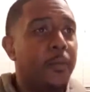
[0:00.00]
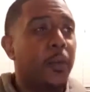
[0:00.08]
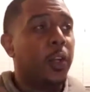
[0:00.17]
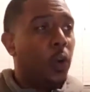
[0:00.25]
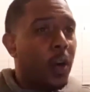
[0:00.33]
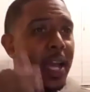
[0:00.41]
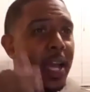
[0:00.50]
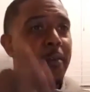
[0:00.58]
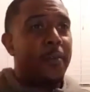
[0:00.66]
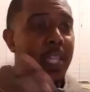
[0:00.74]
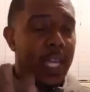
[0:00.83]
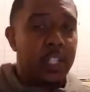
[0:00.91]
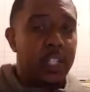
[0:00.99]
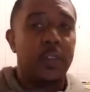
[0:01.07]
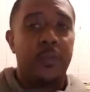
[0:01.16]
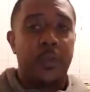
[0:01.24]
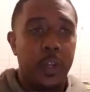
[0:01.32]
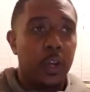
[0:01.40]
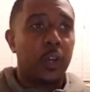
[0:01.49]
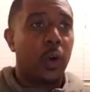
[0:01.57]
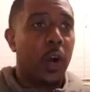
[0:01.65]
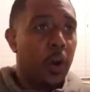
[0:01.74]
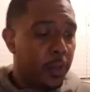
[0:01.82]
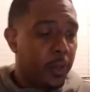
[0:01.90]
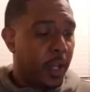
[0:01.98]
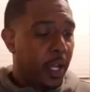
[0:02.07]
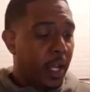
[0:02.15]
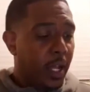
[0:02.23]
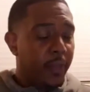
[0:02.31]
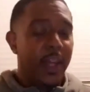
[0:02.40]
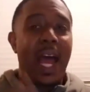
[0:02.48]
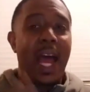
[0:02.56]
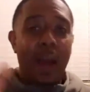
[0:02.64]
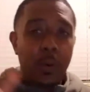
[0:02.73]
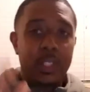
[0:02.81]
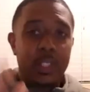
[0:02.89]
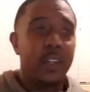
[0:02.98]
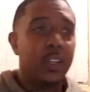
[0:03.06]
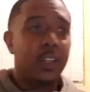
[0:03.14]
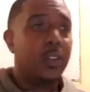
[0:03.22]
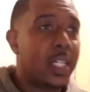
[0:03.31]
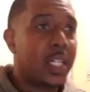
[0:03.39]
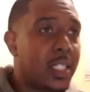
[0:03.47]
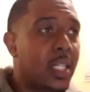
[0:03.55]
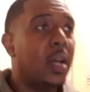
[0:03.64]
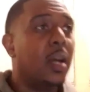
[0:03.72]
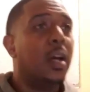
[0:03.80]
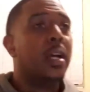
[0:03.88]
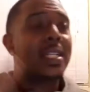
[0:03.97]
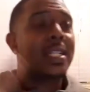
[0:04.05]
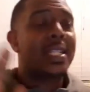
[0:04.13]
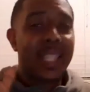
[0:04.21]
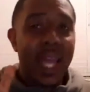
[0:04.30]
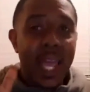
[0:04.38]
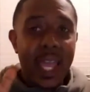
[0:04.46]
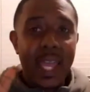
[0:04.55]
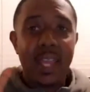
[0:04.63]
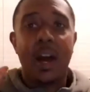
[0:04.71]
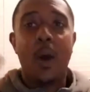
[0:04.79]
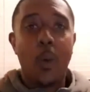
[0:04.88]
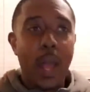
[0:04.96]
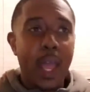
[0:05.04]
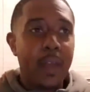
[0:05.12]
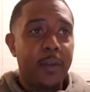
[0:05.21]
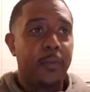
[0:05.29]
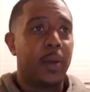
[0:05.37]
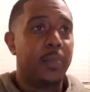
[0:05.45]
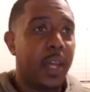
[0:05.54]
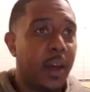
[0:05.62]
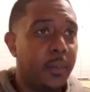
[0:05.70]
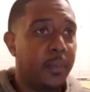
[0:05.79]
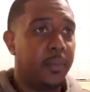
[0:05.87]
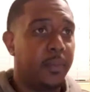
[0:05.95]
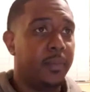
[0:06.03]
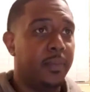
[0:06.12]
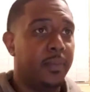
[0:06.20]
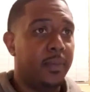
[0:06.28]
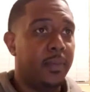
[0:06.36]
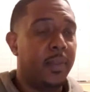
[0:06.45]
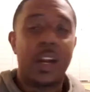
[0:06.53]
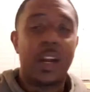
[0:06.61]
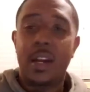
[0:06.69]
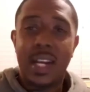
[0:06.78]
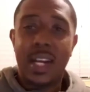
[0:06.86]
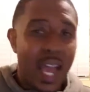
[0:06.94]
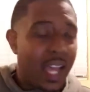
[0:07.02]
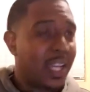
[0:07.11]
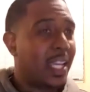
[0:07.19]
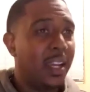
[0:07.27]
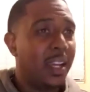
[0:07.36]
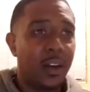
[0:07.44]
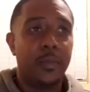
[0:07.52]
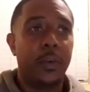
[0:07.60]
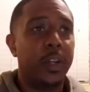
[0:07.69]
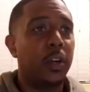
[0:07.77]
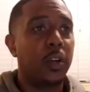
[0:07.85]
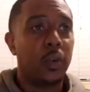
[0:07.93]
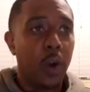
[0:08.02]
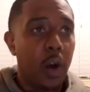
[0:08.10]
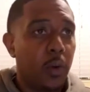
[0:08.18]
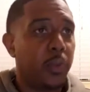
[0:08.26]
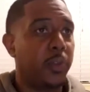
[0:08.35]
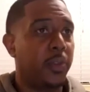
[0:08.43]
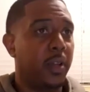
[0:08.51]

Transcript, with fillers: for your edification, for your growth, then I will tell you this stay away from them. They're not here for your growth.